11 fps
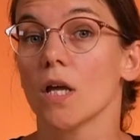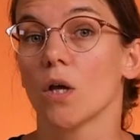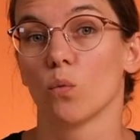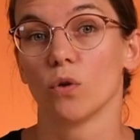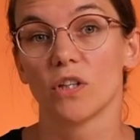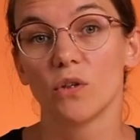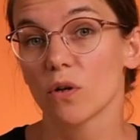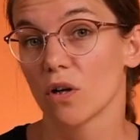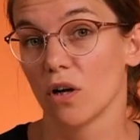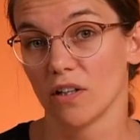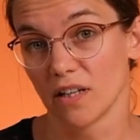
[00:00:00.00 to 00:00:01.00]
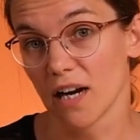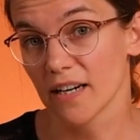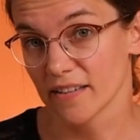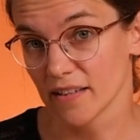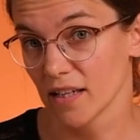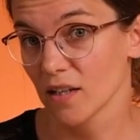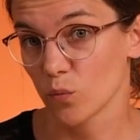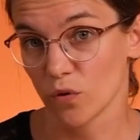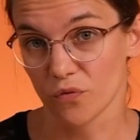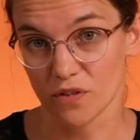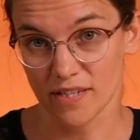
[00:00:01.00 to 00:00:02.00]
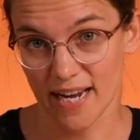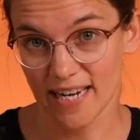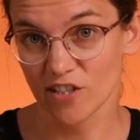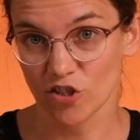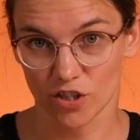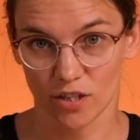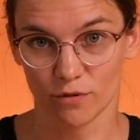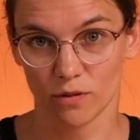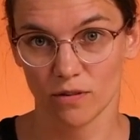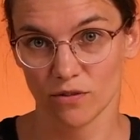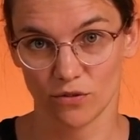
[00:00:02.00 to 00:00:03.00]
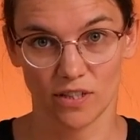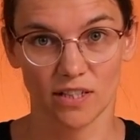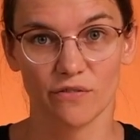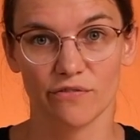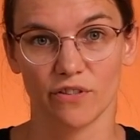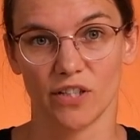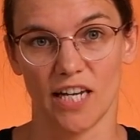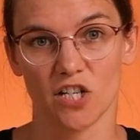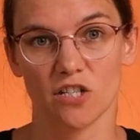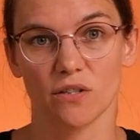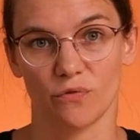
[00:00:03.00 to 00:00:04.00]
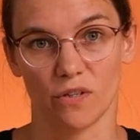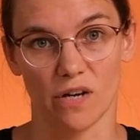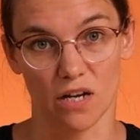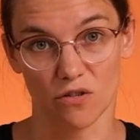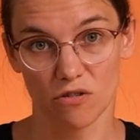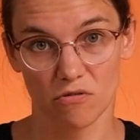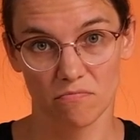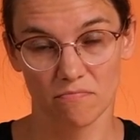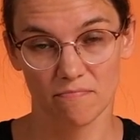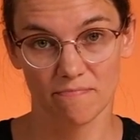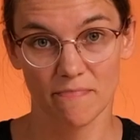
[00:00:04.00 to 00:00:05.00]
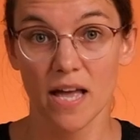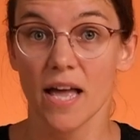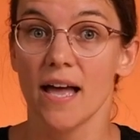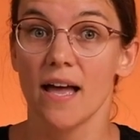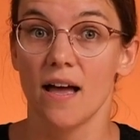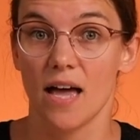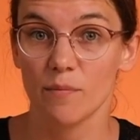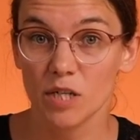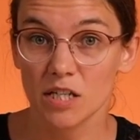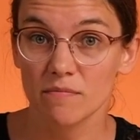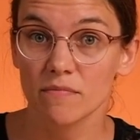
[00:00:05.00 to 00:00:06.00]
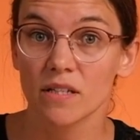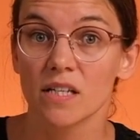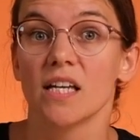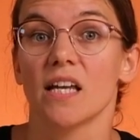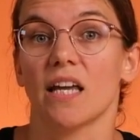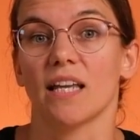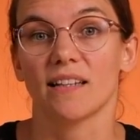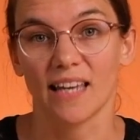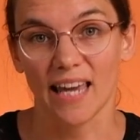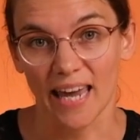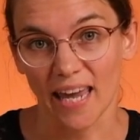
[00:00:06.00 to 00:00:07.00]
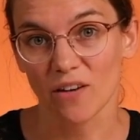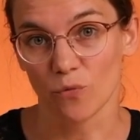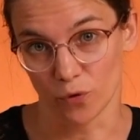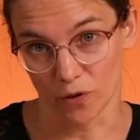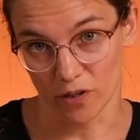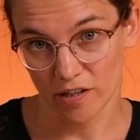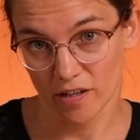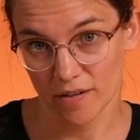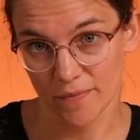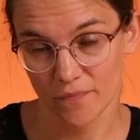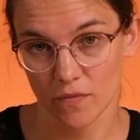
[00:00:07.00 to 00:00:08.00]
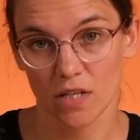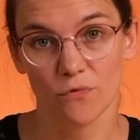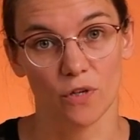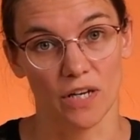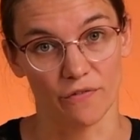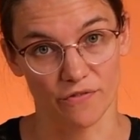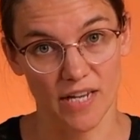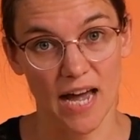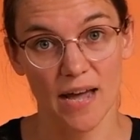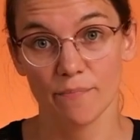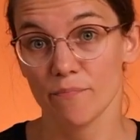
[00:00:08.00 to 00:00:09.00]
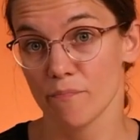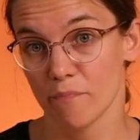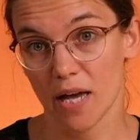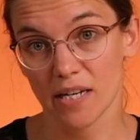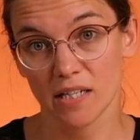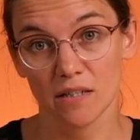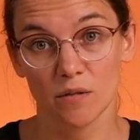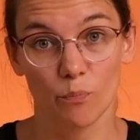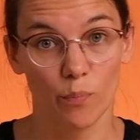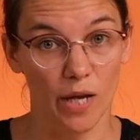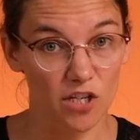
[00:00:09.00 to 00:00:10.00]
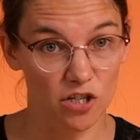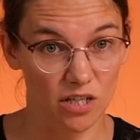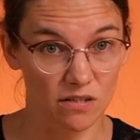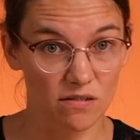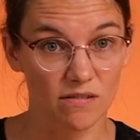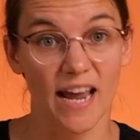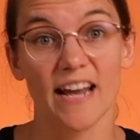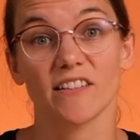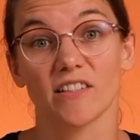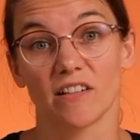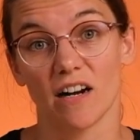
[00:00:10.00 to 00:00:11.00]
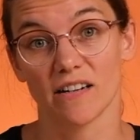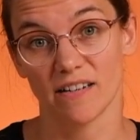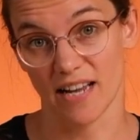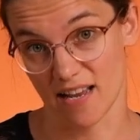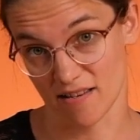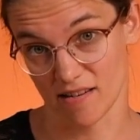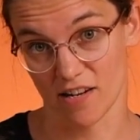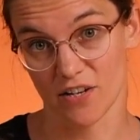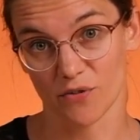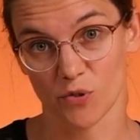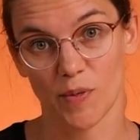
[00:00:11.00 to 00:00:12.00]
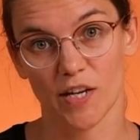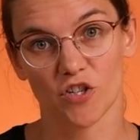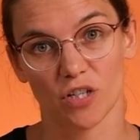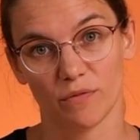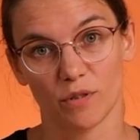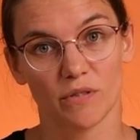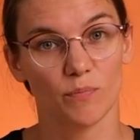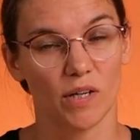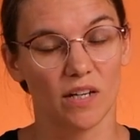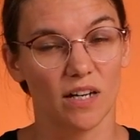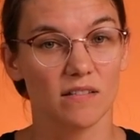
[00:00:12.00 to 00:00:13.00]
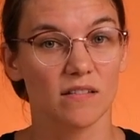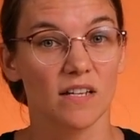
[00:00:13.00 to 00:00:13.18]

Would you call a gardener with a tiny shovel to dig the foundation of your house? I mean, it can work if you have time, money, patience, and the gardener has a lot of spare shovels, because